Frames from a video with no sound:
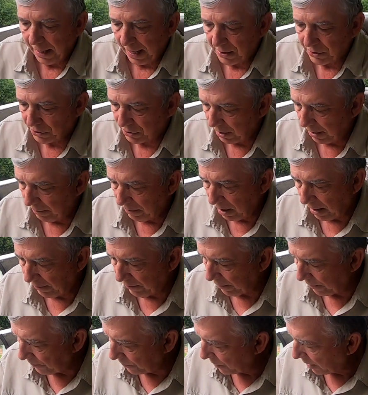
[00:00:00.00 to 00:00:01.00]
that's some
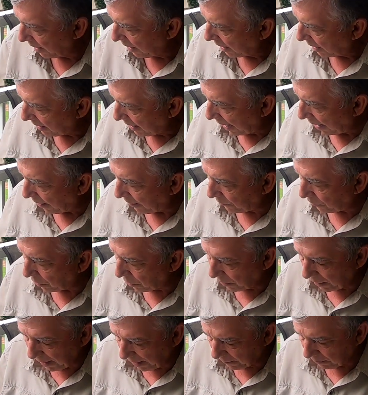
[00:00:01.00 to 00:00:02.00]
of them. Now, if
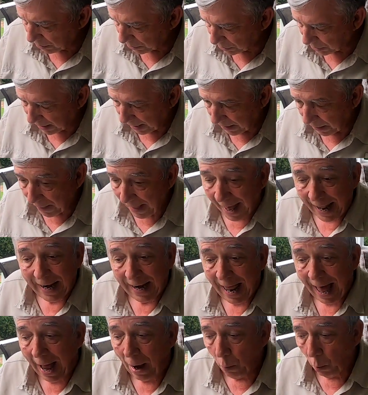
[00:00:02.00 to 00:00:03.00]
you're interested in that
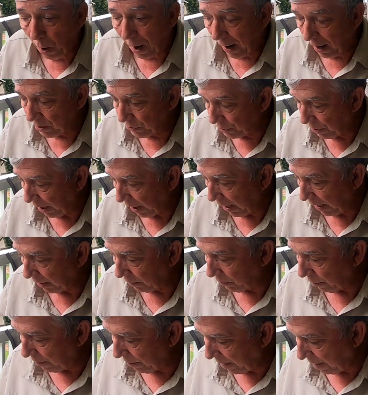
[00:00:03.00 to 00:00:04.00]
light wire
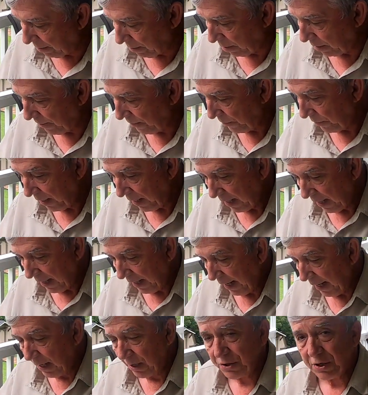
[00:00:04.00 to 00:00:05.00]
jig, remember,
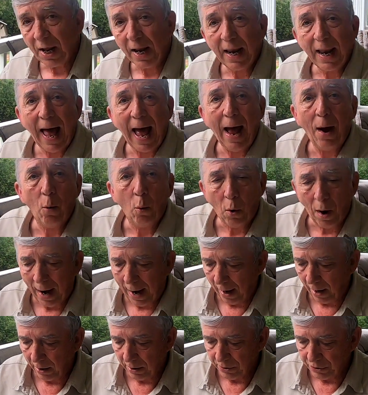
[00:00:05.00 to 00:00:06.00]
it is a light
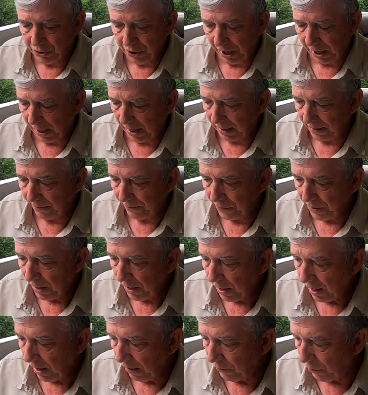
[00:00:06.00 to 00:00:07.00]
wire jig.
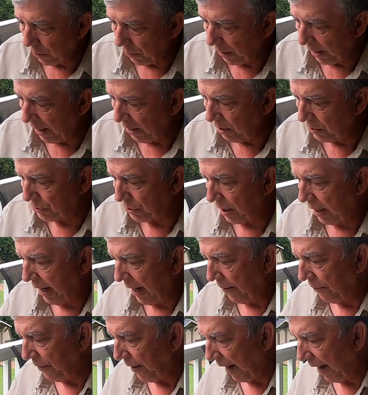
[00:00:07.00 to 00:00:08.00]
If you're interested
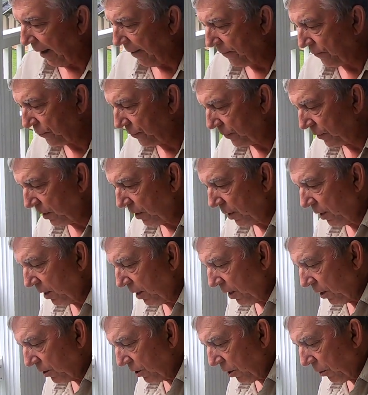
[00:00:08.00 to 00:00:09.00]
in that,
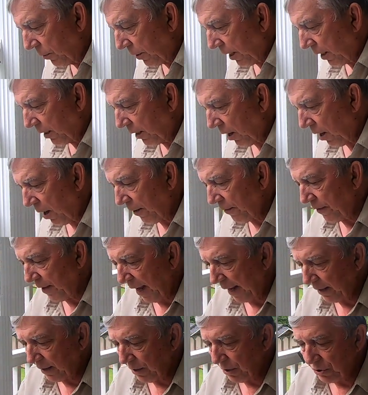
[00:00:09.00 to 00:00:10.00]
you can
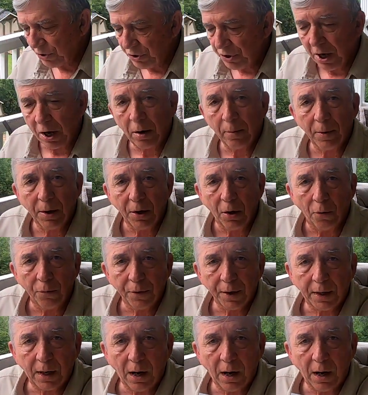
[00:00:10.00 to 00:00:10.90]
contact this gentleman on the